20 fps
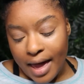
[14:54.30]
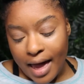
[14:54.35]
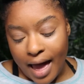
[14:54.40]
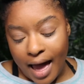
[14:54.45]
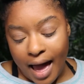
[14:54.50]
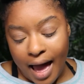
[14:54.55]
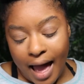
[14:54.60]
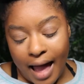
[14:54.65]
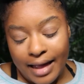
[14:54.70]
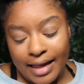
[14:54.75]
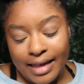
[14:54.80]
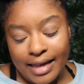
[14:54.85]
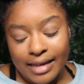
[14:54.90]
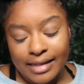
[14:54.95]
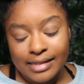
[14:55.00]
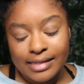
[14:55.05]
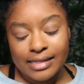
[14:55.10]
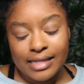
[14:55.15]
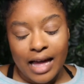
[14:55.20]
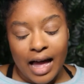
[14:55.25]
I
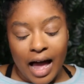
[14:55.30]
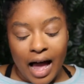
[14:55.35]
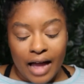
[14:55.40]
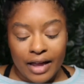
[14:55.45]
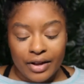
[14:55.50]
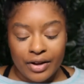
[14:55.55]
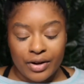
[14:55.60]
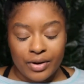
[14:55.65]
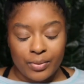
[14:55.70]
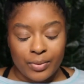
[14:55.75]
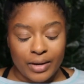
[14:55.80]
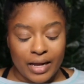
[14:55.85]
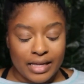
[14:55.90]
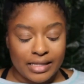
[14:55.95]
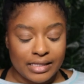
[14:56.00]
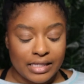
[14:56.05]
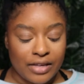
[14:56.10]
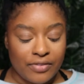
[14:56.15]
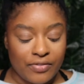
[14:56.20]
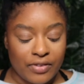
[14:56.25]
get tired when I
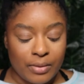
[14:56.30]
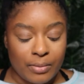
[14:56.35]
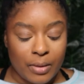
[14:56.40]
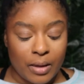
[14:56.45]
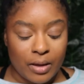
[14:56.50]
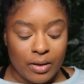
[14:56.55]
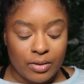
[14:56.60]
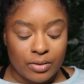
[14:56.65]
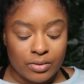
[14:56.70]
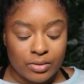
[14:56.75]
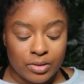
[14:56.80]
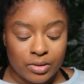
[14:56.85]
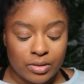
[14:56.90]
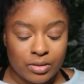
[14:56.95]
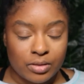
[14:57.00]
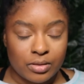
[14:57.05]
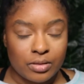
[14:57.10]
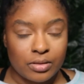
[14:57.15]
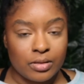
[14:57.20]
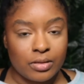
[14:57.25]
see
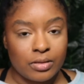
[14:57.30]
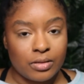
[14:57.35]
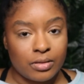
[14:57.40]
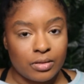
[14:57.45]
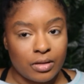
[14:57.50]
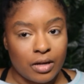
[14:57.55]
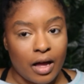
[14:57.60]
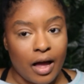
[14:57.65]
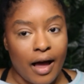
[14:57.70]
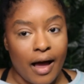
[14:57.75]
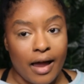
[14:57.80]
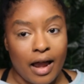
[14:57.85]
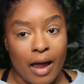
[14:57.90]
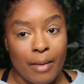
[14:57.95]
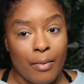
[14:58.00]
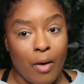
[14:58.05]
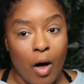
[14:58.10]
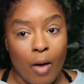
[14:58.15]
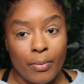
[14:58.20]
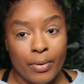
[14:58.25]
females. I,
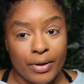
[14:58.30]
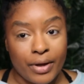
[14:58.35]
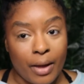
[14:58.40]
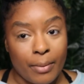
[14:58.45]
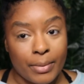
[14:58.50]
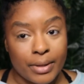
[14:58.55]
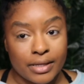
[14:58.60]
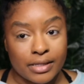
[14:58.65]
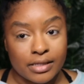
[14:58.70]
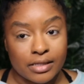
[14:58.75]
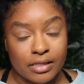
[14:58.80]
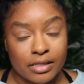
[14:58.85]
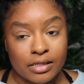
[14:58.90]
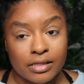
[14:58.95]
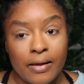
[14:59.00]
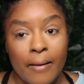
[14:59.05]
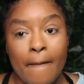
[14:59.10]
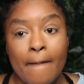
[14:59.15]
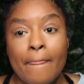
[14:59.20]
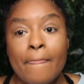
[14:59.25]
I'm all up in your
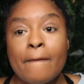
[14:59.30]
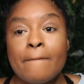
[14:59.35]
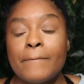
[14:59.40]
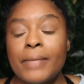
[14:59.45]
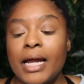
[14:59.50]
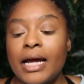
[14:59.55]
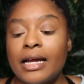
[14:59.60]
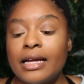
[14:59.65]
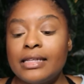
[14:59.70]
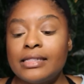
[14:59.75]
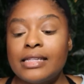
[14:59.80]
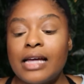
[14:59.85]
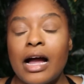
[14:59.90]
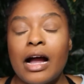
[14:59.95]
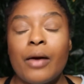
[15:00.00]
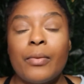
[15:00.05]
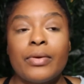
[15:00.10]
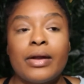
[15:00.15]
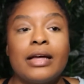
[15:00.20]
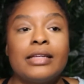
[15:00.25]
business. But I get
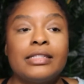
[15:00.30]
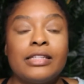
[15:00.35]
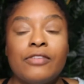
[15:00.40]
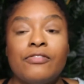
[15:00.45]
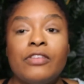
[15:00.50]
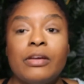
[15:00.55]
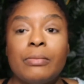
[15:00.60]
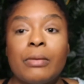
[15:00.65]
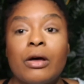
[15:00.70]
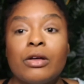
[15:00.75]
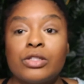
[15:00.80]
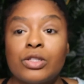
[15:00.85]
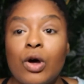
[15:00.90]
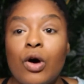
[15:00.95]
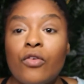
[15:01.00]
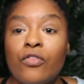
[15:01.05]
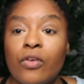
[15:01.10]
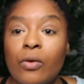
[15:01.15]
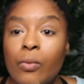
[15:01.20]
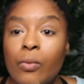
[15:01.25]
tired when I see females
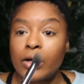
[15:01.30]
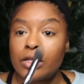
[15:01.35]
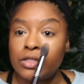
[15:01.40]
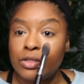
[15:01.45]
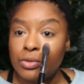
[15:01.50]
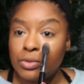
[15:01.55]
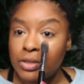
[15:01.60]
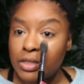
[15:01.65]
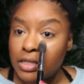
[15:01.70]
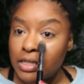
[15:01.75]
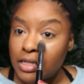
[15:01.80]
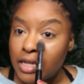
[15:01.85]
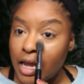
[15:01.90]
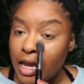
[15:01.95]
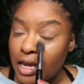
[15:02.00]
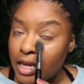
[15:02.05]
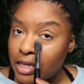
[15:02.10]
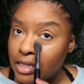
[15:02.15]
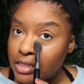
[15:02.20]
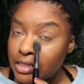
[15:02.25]
go from dude to the
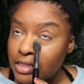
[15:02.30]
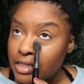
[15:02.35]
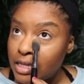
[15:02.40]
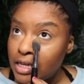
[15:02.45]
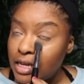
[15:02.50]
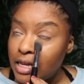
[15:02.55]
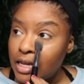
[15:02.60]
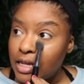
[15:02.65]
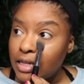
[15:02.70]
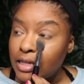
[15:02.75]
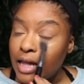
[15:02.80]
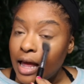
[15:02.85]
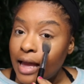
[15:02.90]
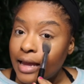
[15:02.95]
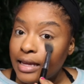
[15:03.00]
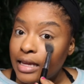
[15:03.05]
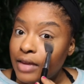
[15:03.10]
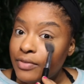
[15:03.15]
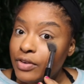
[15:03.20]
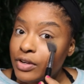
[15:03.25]
next.
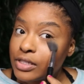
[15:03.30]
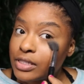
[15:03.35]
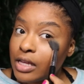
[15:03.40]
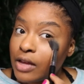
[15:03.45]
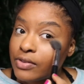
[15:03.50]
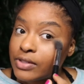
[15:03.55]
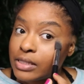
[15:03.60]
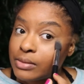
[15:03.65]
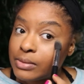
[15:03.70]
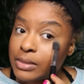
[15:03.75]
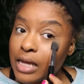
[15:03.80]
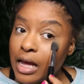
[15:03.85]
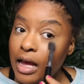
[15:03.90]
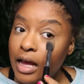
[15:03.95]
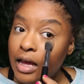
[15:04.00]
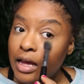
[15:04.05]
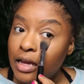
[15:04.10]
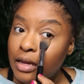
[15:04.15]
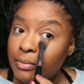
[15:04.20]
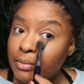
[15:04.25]
Like, give yourself some
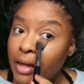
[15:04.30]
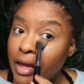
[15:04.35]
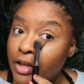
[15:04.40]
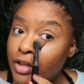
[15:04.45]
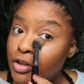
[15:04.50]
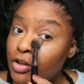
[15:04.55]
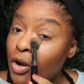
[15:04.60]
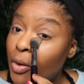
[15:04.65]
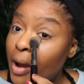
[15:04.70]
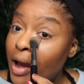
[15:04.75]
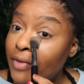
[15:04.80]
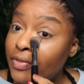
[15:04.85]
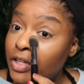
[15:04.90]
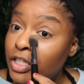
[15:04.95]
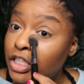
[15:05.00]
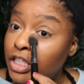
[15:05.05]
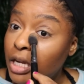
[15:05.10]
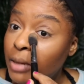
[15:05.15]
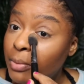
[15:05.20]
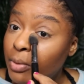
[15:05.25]
time. Like, you don't have to
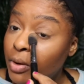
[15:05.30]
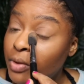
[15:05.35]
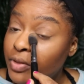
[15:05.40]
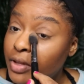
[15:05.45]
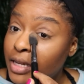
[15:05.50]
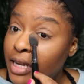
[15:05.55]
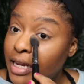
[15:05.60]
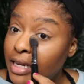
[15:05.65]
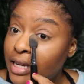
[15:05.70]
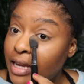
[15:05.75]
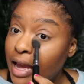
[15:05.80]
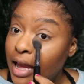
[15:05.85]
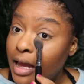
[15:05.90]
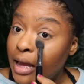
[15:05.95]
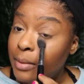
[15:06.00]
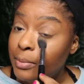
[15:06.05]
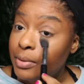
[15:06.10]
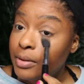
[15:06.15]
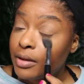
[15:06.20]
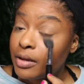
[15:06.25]
jump on the dating
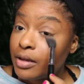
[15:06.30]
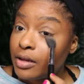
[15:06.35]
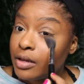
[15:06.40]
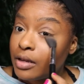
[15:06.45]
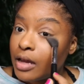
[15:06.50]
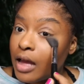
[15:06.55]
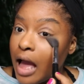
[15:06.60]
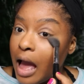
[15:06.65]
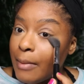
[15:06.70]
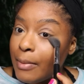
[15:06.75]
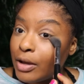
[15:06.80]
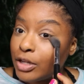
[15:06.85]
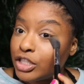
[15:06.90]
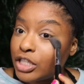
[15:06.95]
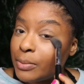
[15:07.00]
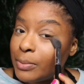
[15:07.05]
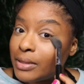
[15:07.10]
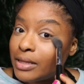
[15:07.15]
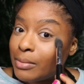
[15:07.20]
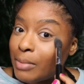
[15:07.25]
app. How about
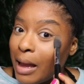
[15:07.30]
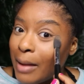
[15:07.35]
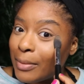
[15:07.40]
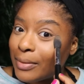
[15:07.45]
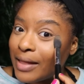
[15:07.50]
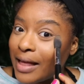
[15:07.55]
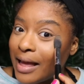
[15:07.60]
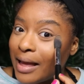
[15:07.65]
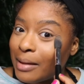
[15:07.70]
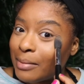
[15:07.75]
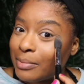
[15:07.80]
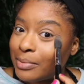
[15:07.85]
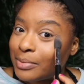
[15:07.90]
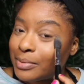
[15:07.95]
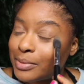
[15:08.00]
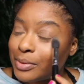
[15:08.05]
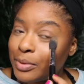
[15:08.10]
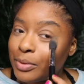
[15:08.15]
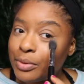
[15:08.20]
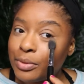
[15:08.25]
jumping the Bible app?
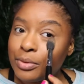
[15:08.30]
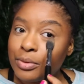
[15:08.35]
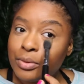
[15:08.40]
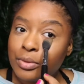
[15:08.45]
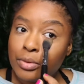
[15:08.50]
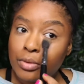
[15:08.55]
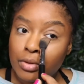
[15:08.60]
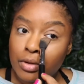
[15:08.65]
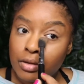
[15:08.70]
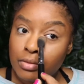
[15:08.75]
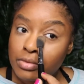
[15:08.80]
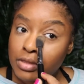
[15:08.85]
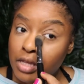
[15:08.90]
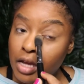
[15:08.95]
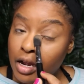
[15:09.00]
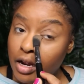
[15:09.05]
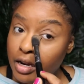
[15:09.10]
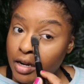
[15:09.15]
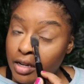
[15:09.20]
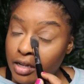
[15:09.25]
Ooh, I'm
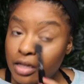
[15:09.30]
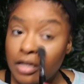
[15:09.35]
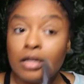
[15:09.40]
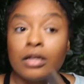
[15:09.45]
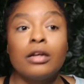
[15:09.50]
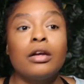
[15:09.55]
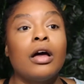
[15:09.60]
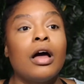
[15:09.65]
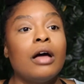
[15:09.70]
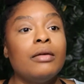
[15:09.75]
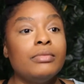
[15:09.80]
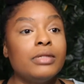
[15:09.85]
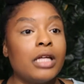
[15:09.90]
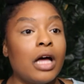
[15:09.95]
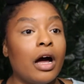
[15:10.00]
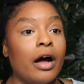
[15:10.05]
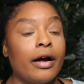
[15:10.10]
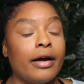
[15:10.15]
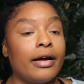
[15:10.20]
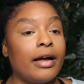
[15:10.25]
sorry. I'm
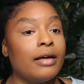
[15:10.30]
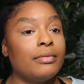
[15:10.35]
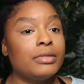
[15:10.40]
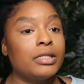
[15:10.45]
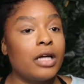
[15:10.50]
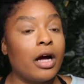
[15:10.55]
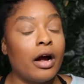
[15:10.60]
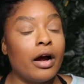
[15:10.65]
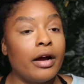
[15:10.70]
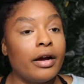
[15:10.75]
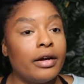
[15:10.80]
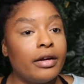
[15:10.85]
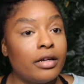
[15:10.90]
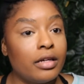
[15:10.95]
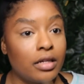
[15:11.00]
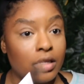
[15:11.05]
sorry. I'm sorry.